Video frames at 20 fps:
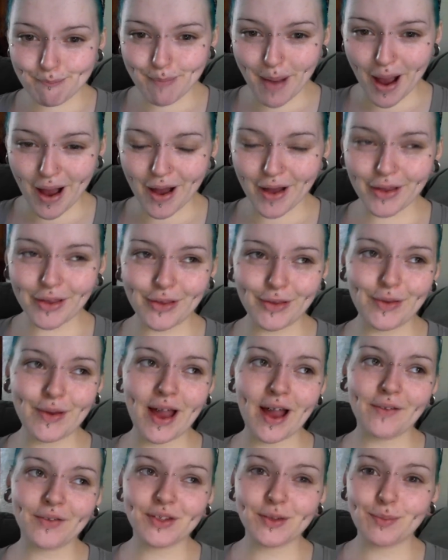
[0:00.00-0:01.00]
but you
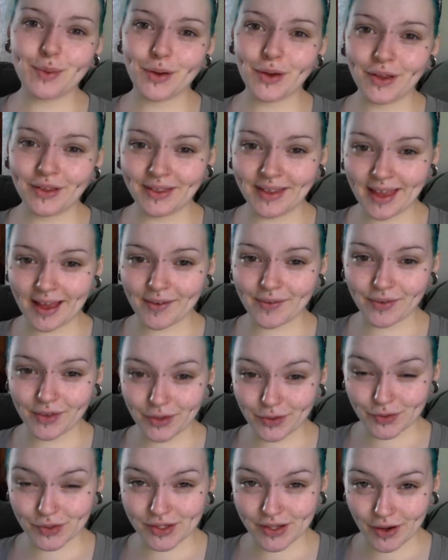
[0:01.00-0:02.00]
have to put in the effort
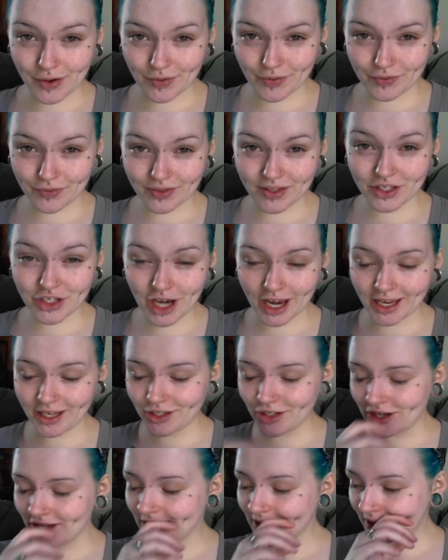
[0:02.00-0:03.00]
yourself, the
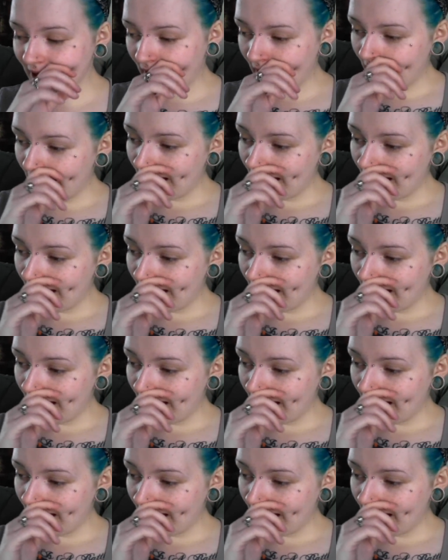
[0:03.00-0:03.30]
changes.